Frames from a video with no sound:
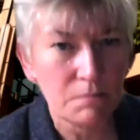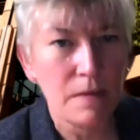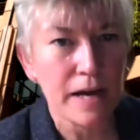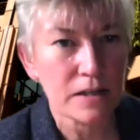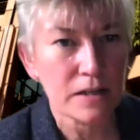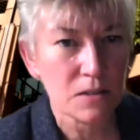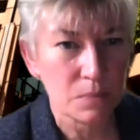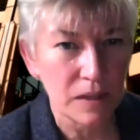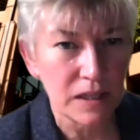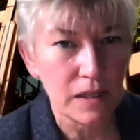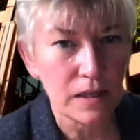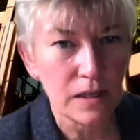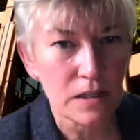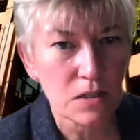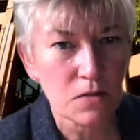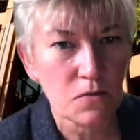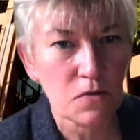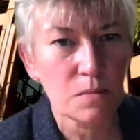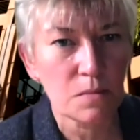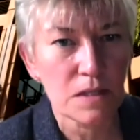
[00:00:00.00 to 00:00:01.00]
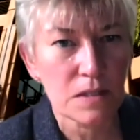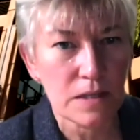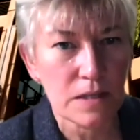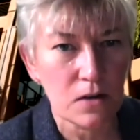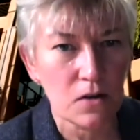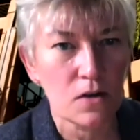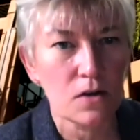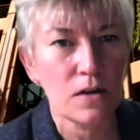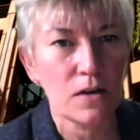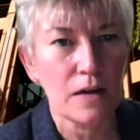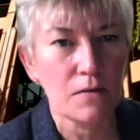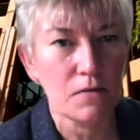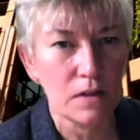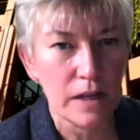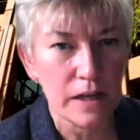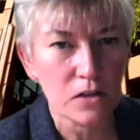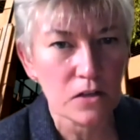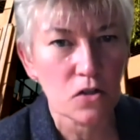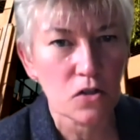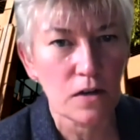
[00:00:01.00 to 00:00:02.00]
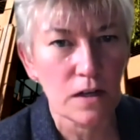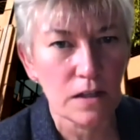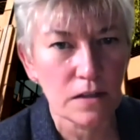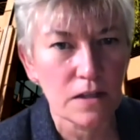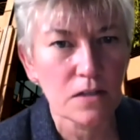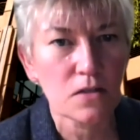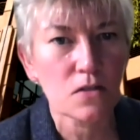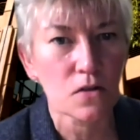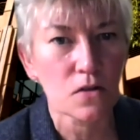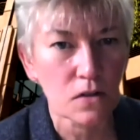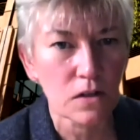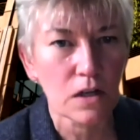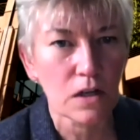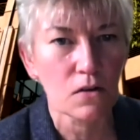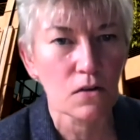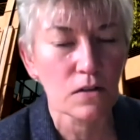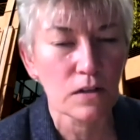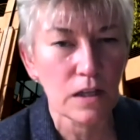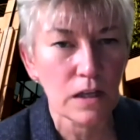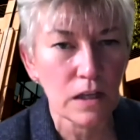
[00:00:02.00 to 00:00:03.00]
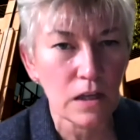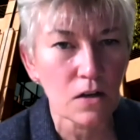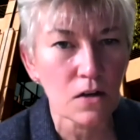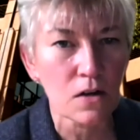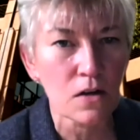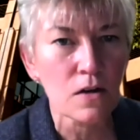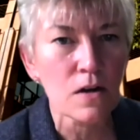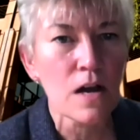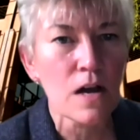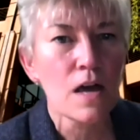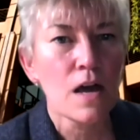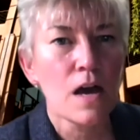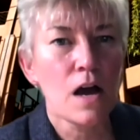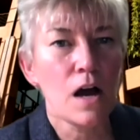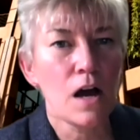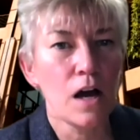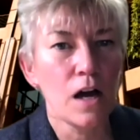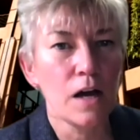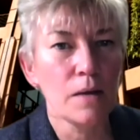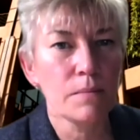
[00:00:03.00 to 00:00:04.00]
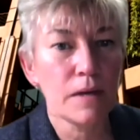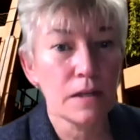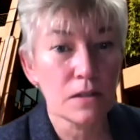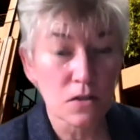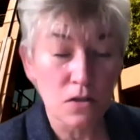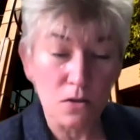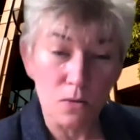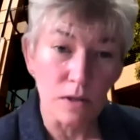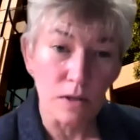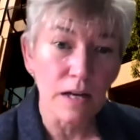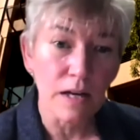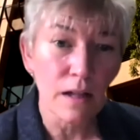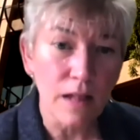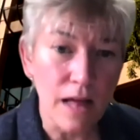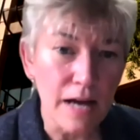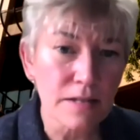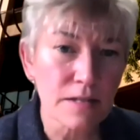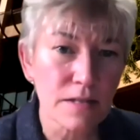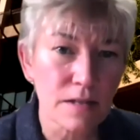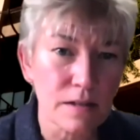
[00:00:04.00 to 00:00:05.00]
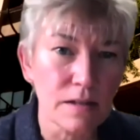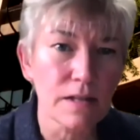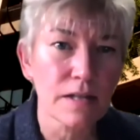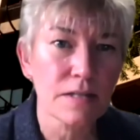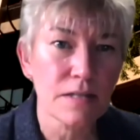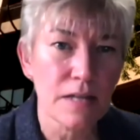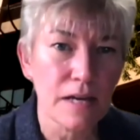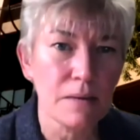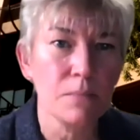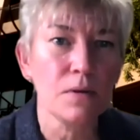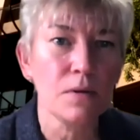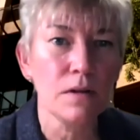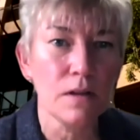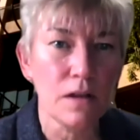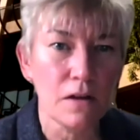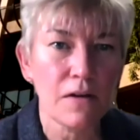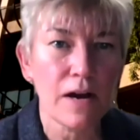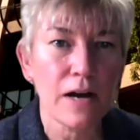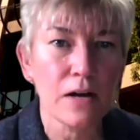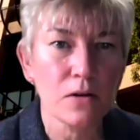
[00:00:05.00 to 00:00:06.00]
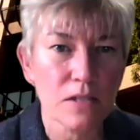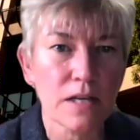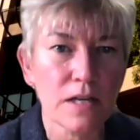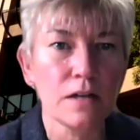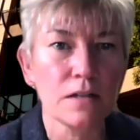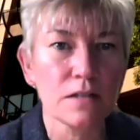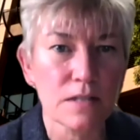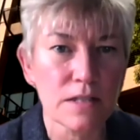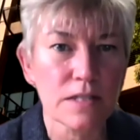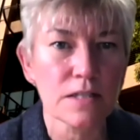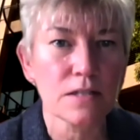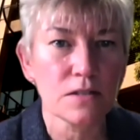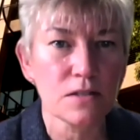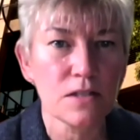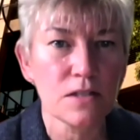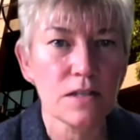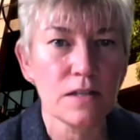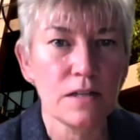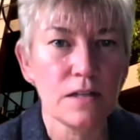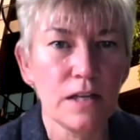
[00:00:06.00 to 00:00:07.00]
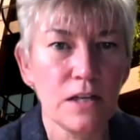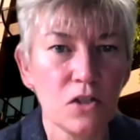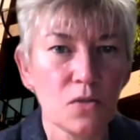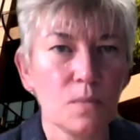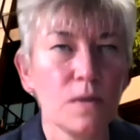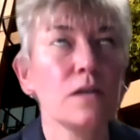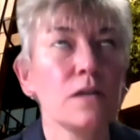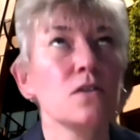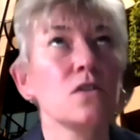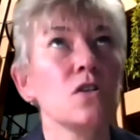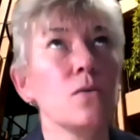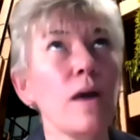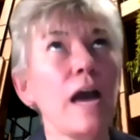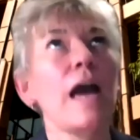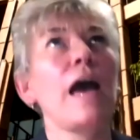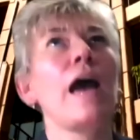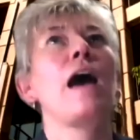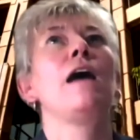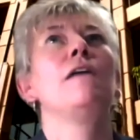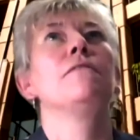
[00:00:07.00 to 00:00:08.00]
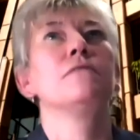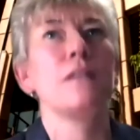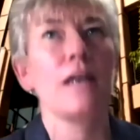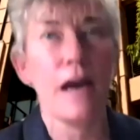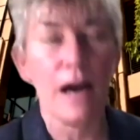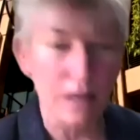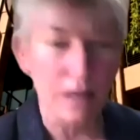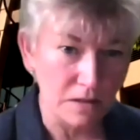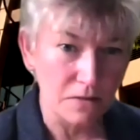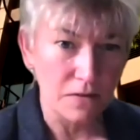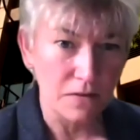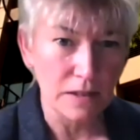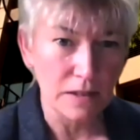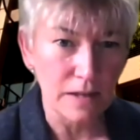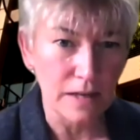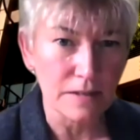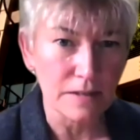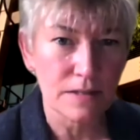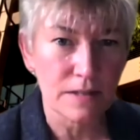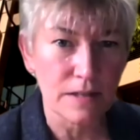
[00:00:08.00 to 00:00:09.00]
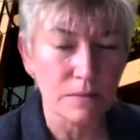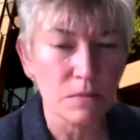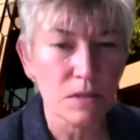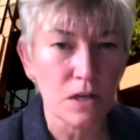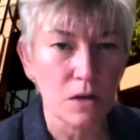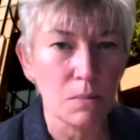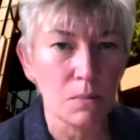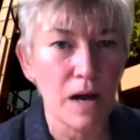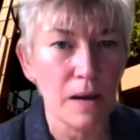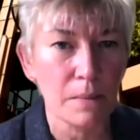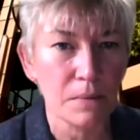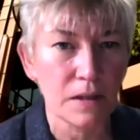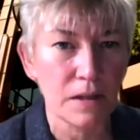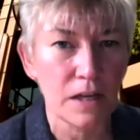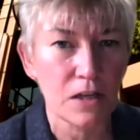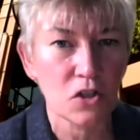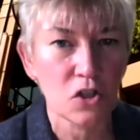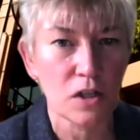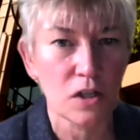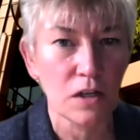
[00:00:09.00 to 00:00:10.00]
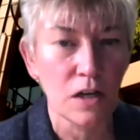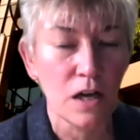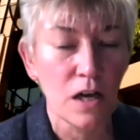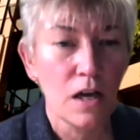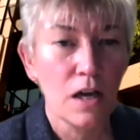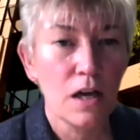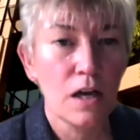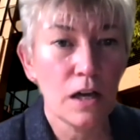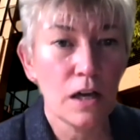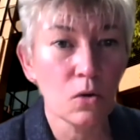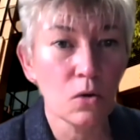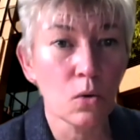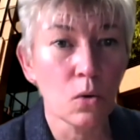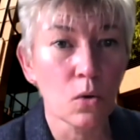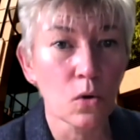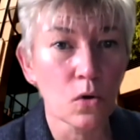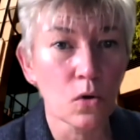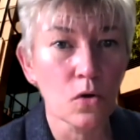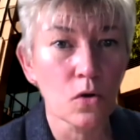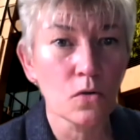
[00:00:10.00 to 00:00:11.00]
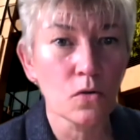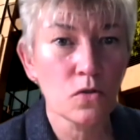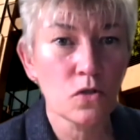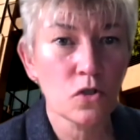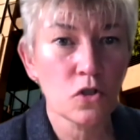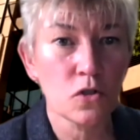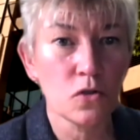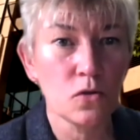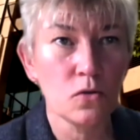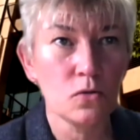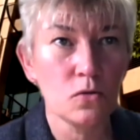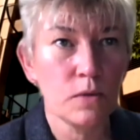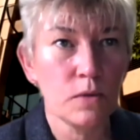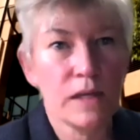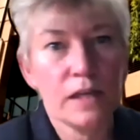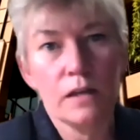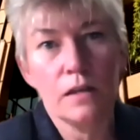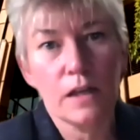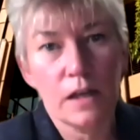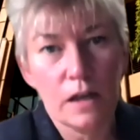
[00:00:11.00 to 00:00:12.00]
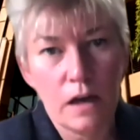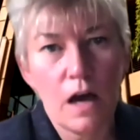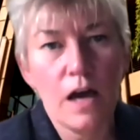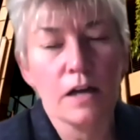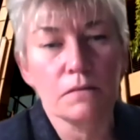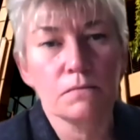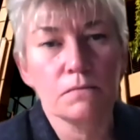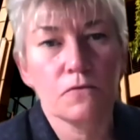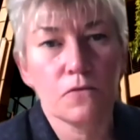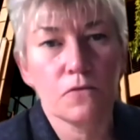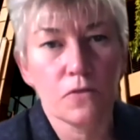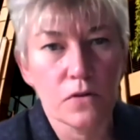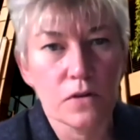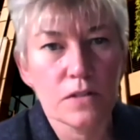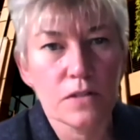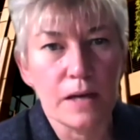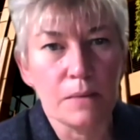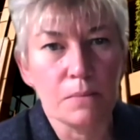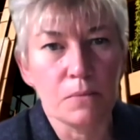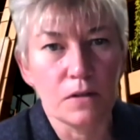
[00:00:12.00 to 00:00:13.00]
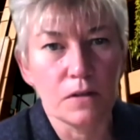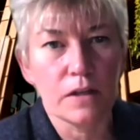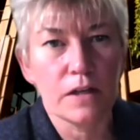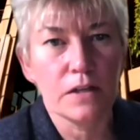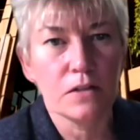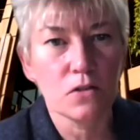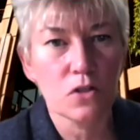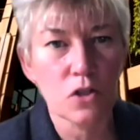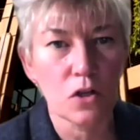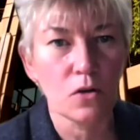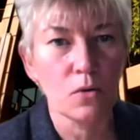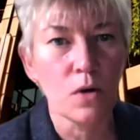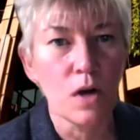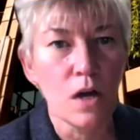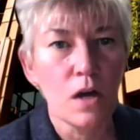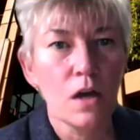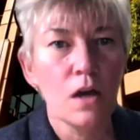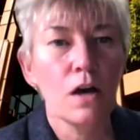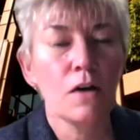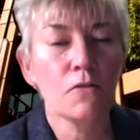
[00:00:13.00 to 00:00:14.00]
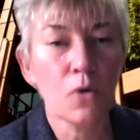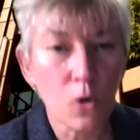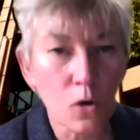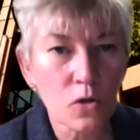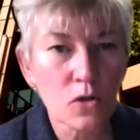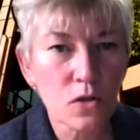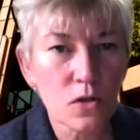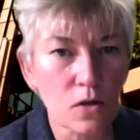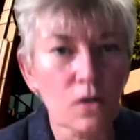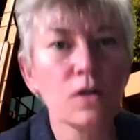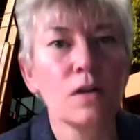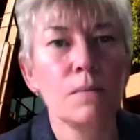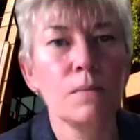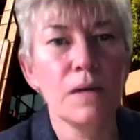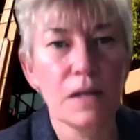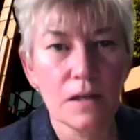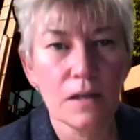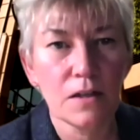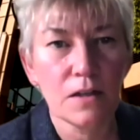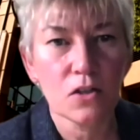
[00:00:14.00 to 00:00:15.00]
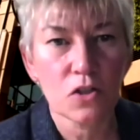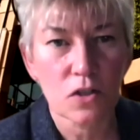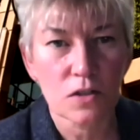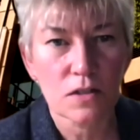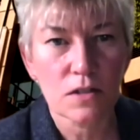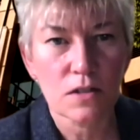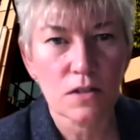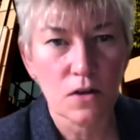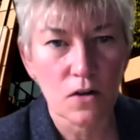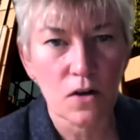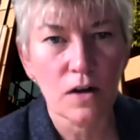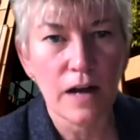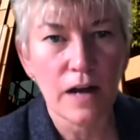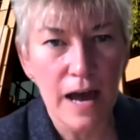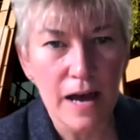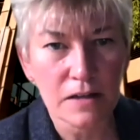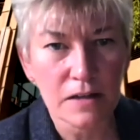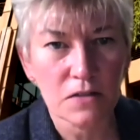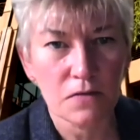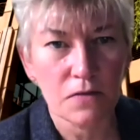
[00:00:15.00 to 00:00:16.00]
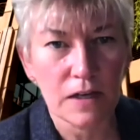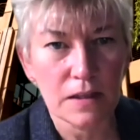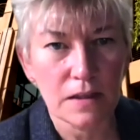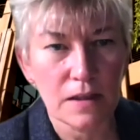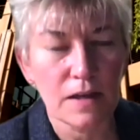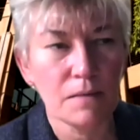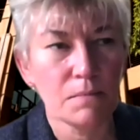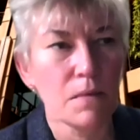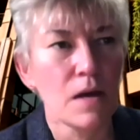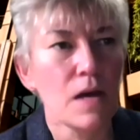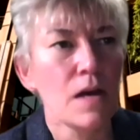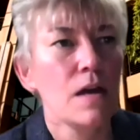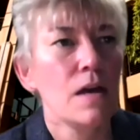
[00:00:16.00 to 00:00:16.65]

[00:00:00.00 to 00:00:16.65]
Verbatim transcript: Max Plikus from the center gave a lecture on this earlier in the year. Um, and it's a really classical example of how cells listen to the niche because you have to activate that stem cell population in order to heal a cut for example. And so, of course, there are going to be conditions that are going to activate them.